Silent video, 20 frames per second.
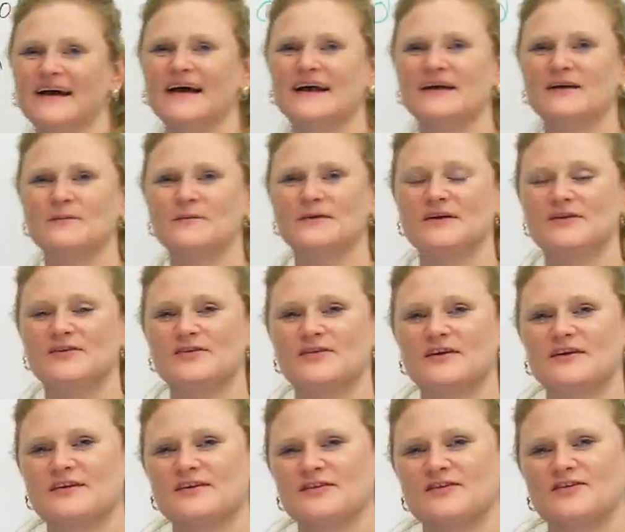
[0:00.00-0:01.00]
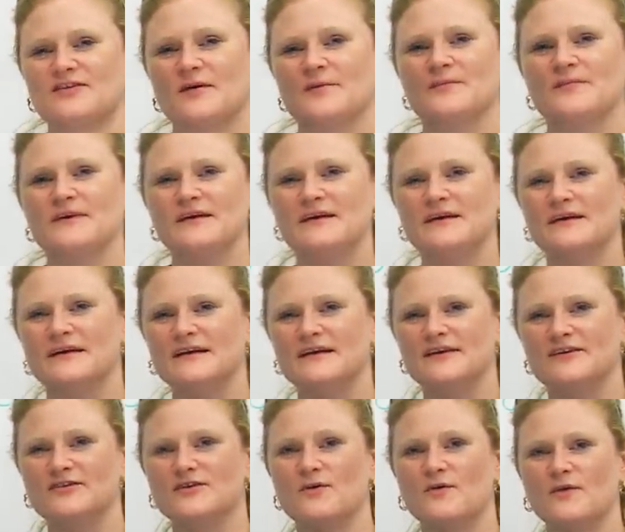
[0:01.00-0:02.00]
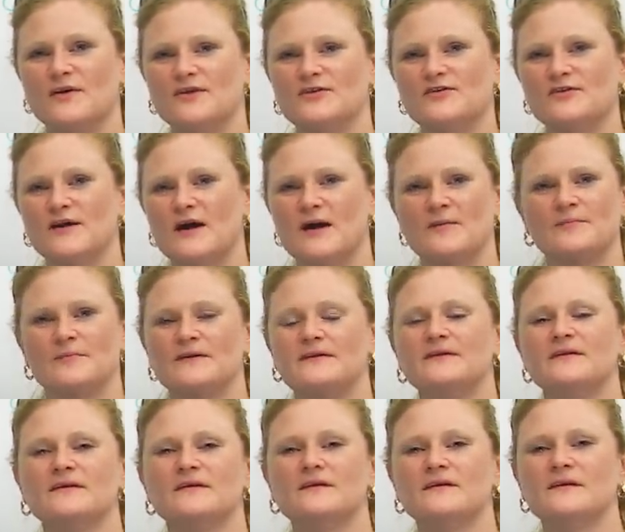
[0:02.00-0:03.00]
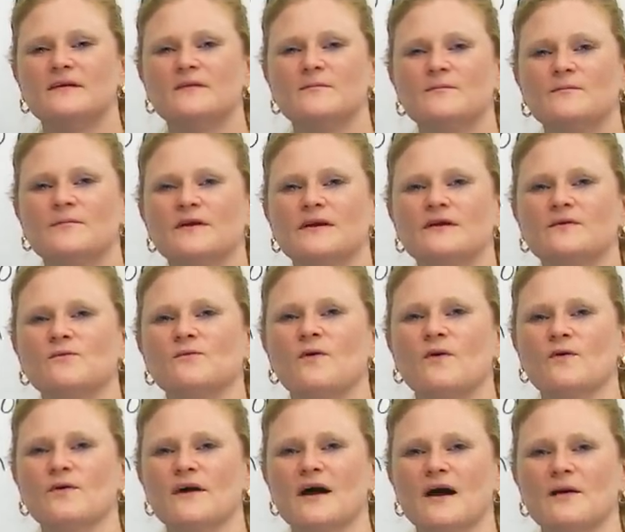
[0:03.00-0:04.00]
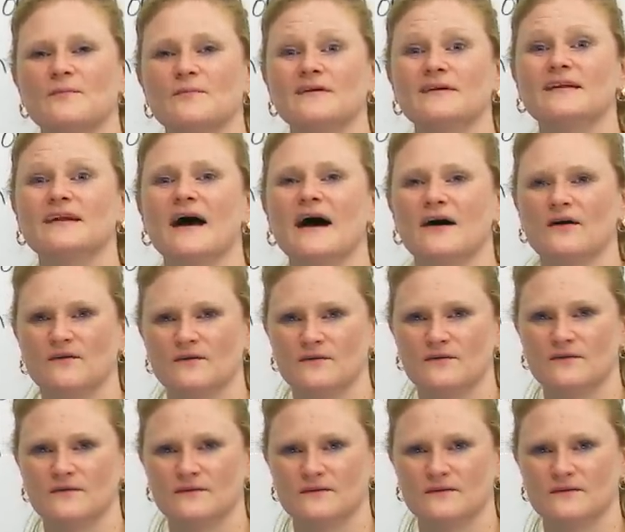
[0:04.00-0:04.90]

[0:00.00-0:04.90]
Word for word: And it means that something is going to happen, but it won't happen now.